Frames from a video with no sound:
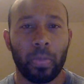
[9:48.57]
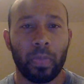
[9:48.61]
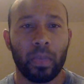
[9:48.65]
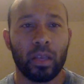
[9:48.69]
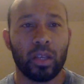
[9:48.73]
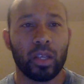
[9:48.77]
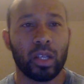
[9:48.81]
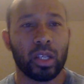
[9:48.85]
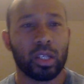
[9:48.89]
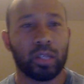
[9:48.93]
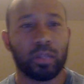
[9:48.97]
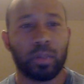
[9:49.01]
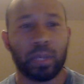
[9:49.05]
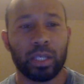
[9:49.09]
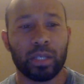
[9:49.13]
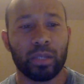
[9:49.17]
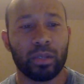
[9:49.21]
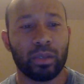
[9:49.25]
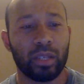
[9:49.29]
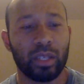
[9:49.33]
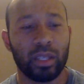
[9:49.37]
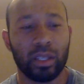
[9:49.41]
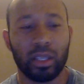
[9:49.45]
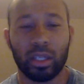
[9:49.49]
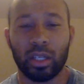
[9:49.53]
And
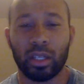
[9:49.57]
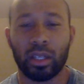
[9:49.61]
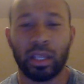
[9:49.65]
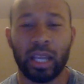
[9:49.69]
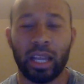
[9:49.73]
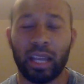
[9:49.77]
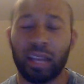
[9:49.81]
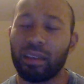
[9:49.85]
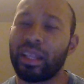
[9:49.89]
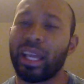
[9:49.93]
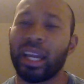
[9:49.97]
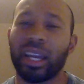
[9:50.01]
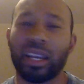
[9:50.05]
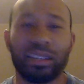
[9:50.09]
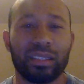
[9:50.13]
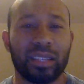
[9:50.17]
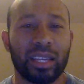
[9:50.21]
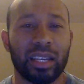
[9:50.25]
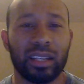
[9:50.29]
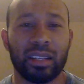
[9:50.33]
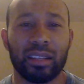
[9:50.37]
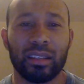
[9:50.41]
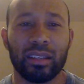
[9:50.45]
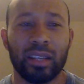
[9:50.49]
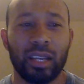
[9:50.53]
especially, like I
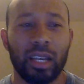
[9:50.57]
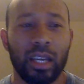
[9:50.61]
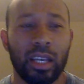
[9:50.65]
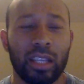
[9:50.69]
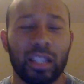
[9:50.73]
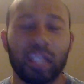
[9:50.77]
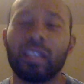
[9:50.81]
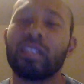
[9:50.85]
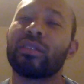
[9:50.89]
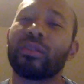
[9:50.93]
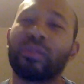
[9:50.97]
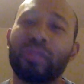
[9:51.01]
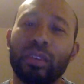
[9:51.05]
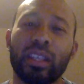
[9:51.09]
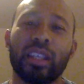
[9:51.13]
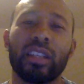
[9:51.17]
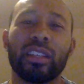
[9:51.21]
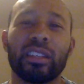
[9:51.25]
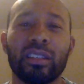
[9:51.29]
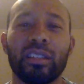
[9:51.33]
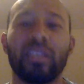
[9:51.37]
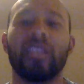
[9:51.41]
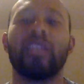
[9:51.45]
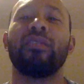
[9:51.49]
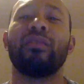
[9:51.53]
said,
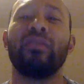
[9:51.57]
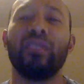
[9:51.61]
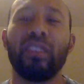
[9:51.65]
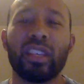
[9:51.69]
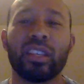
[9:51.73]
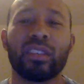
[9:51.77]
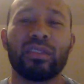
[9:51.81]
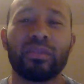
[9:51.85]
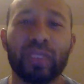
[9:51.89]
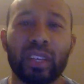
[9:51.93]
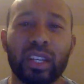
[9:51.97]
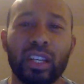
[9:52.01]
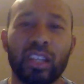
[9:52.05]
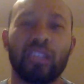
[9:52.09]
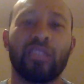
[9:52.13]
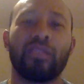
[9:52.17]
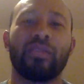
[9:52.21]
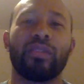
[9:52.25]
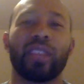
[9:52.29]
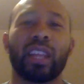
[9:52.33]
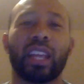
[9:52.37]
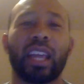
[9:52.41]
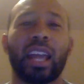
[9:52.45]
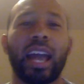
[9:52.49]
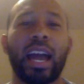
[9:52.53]
this video is
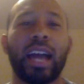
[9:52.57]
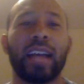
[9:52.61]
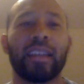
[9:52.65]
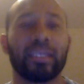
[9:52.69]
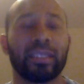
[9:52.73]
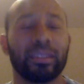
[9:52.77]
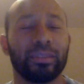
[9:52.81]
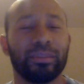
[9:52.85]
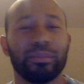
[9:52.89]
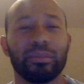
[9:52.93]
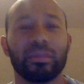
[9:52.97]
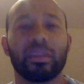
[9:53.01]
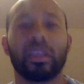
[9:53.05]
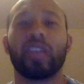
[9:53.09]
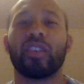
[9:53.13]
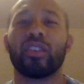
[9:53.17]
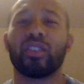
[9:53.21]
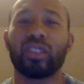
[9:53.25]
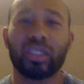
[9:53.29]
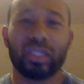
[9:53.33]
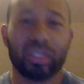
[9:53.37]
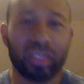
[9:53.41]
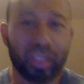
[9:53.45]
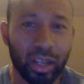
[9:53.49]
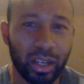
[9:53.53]
for the guys that are
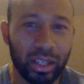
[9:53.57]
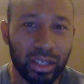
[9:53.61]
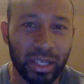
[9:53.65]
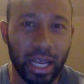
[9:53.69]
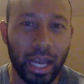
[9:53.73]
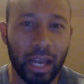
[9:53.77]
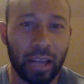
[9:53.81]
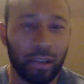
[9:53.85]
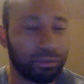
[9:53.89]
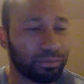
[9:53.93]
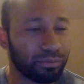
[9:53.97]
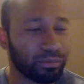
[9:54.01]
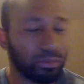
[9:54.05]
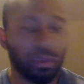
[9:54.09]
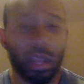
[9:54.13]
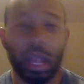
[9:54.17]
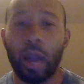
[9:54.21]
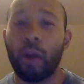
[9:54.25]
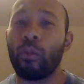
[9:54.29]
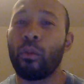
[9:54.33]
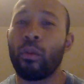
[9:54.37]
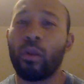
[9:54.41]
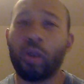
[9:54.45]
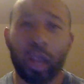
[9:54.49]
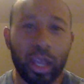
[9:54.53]
just starting out,
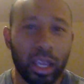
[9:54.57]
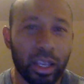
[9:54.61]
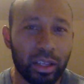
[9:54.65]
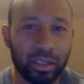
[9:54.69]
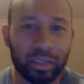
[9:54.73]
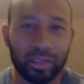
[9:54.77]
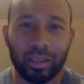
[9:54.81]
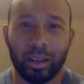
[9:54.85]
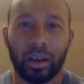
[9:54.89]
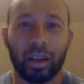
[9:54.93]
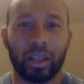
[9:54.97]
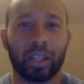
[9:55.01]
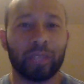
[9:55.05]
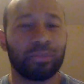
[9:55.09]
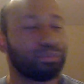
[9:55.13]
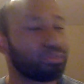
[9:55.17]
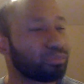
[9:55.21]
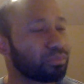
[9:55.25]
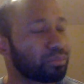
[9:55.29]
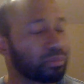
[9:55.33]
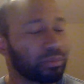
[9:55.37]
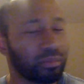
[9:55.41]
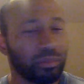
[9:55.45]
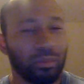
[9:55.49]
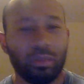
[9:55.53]
that want to get started,
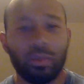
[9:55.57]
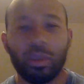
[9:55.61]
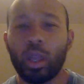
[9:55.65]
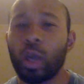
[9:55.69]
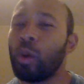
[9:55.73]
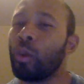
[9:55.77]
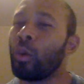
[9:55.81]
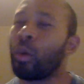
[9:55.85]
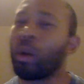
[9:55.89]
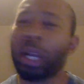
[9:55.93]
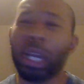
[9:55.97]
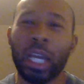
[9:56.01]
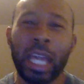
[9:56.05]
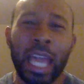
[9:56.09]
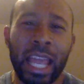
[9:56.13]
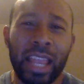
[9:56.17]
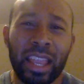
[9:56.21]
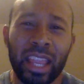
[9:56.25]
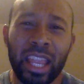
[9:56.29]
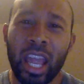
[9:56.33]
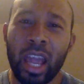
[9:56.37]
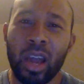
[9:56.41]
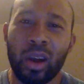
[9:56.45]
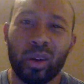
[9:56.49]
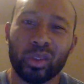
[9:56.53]
want to get
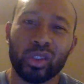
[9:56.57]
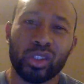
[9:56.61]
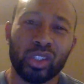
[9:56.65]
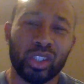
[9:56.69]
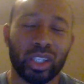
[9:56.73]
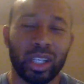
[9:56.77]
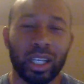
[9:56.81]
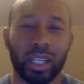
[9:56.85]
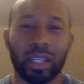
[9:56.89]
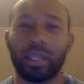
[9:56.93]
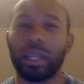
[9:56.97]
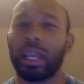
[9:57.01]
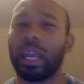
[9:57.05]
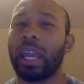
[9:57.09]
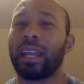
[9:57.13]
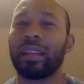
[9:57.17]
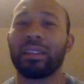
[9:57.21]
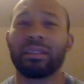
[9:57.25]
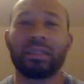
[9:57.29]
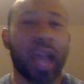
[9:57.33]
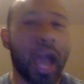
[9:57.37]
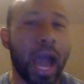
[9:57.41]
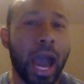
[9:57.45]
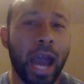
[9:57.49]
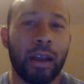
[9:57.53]
their own shit. They're
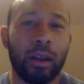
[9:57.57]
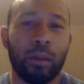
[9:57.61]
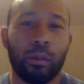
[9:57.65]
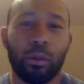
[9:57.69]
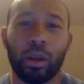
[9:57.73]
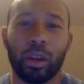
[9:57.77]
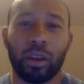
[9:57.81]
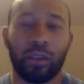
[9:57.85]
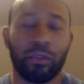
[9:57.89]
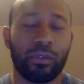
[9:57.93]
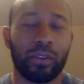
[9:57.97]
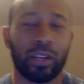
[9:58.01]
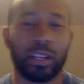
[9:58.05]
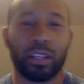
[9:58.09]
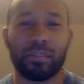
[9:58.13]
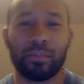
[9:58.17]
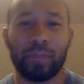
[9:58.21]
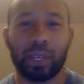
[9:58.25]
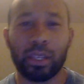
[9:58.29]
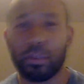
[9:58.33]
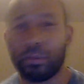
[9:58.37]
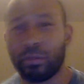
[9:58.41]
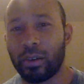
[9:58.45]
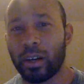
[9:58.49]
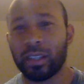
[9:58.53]
getting tired of working for these
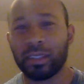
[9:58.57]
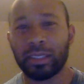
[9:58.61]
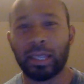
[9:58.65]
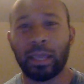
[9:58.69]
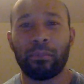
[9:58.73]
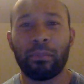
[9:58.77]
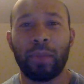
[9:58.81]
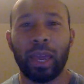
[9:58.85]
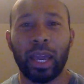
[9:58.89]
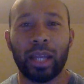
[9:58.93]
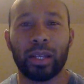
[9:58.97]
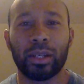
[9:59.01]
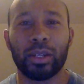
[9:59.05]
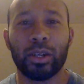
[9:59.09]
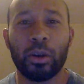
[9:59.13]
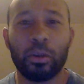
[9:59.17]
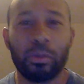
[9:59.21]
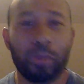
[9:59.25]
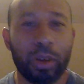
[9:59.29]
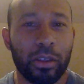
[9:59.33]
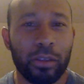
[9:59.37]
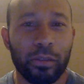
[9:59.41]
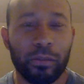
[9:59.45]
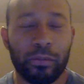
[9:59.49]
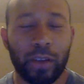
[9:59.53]
motherfuckers. Ain't making no
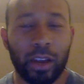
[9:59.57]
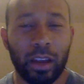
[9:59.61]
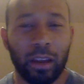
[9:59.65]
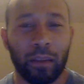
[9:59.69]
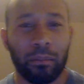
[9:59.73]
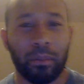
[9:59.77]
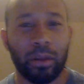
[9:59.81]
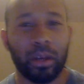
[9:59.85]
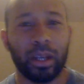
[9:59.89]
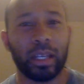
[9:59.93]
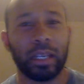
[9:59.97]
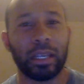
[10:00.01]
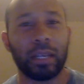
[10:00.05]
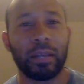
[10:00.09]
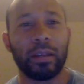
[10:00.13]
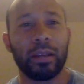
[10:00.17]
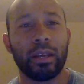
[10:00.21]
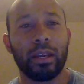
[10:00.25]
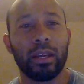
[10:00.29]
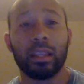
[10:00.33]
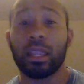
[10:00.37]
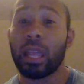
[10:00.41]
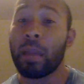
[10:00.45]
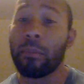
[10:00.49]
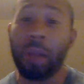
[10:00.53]
motherfucking money.
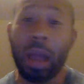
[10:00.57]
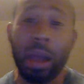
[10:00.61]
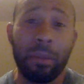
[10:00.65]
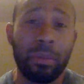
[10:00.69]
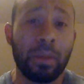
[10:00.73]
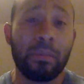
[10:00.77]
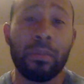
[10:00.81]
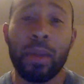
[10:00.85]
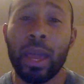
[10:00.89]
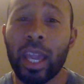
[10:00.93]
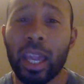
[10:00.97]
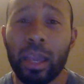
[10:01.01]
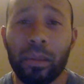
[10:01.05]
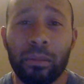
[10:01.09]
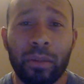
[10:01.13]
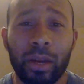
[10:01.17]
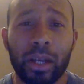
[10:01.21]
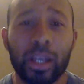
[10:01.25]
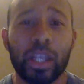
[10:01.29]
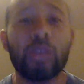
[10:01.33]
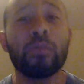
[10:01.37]
They might be making money.